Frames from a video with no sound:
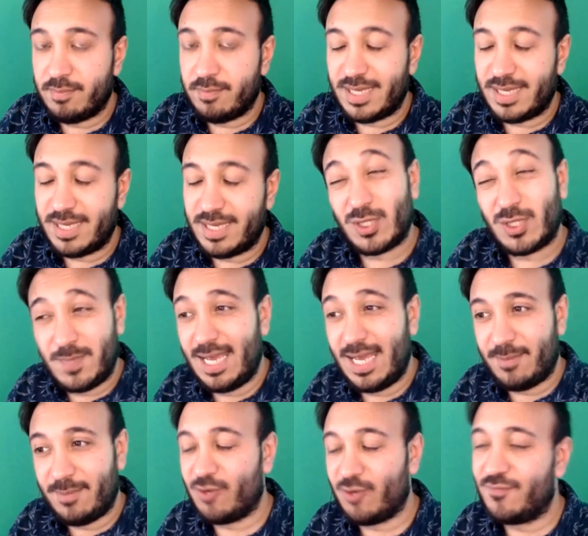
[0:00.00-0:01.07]
That's what's been
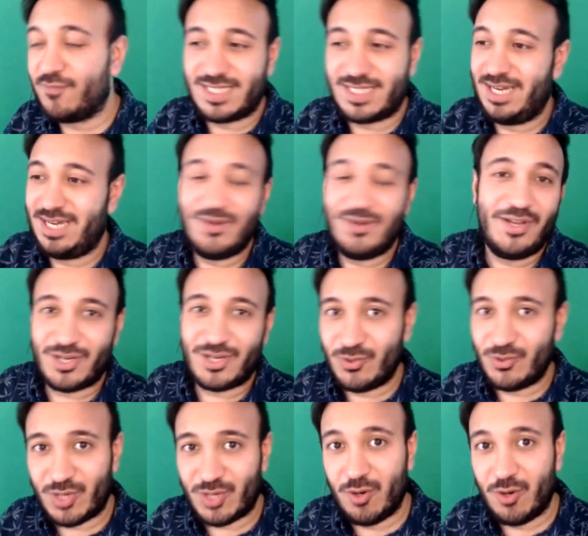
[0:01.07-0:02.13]
happening. Obviously, I don't know, it could
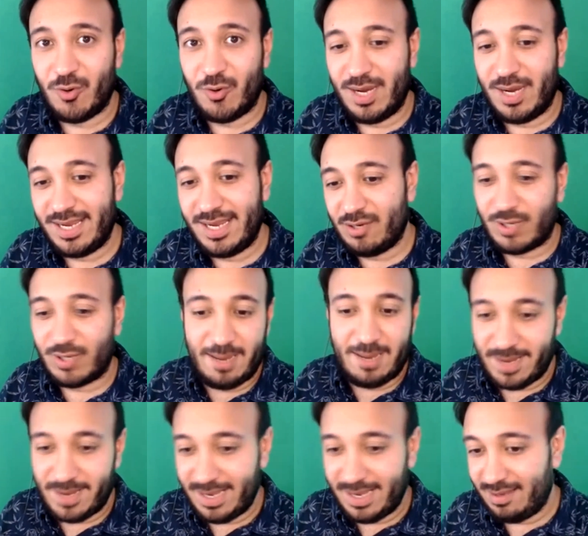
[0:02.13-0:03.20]
all go away or get
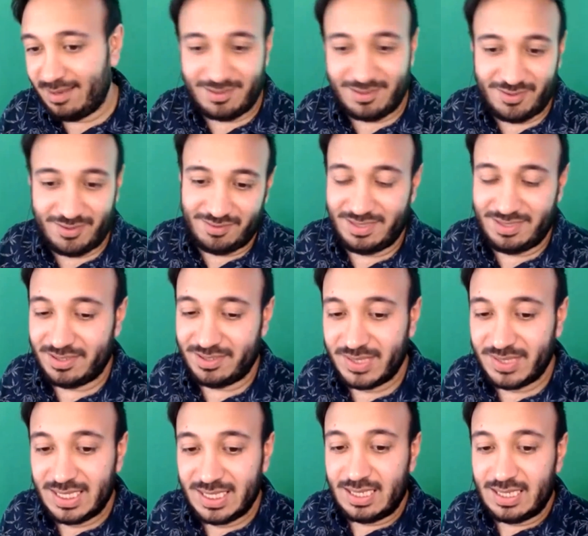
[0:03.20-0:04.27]
better. I can't.
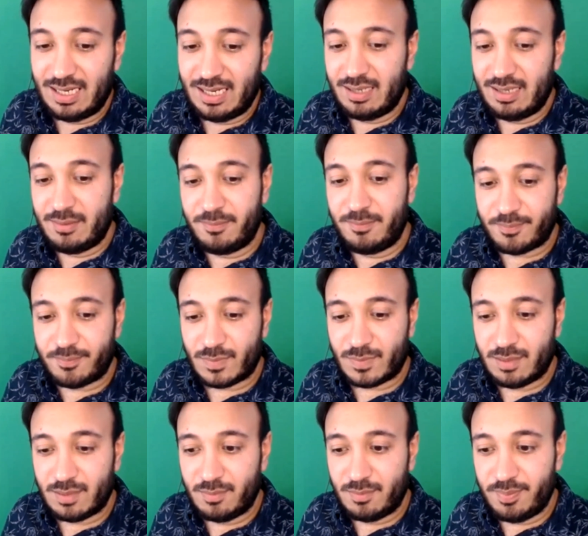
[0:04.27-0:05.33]
um
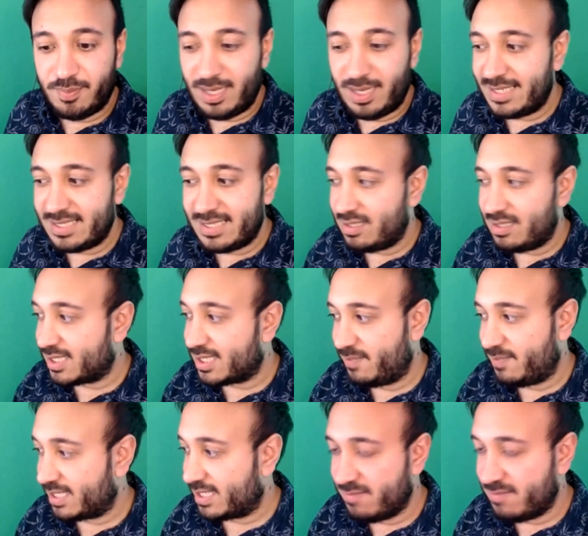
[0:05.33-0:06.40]
but I didn't
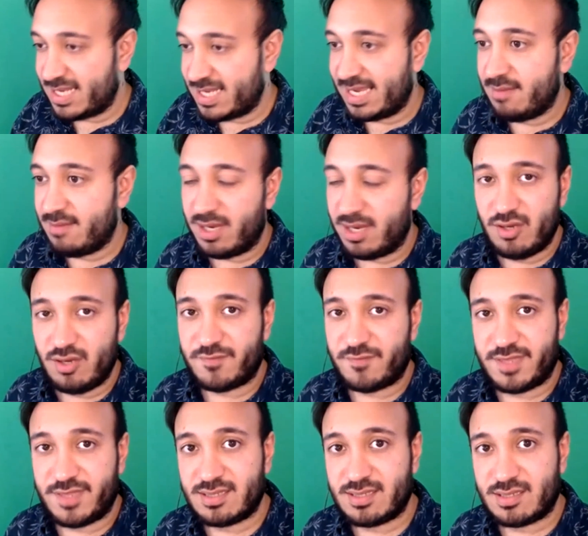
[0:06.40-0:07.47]
expect to make any money off
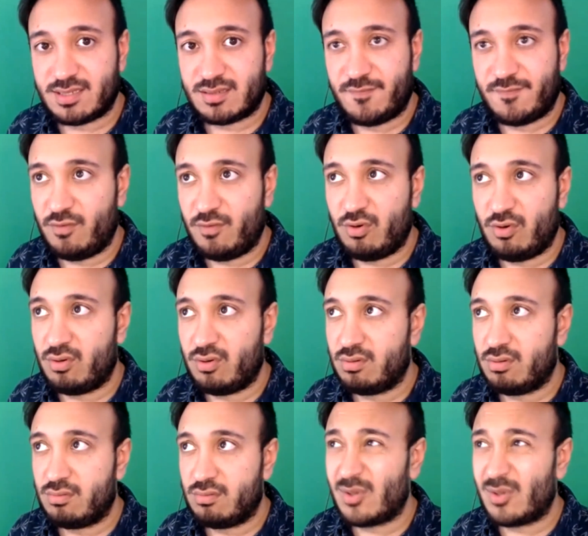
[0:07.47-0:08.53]
this. For
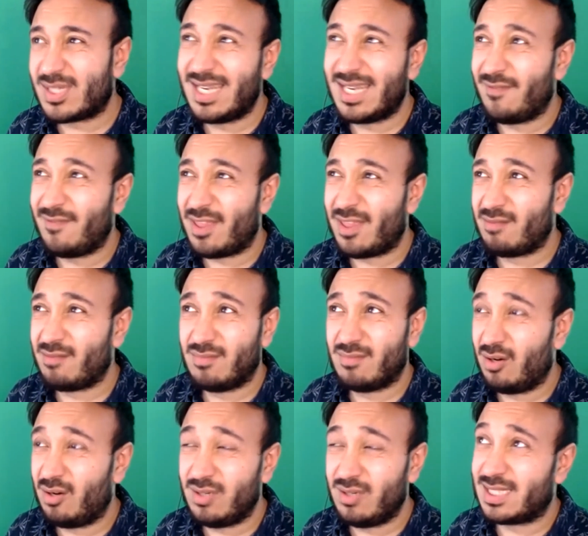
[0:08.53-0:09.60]
I was going to give it,
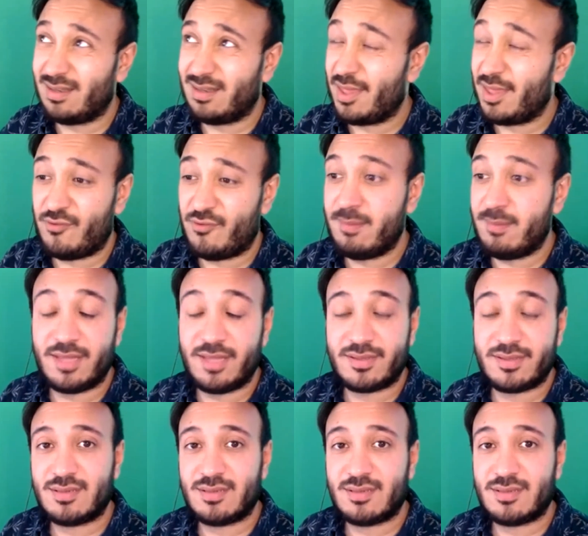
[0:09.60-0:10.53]
honestly, like 3 months.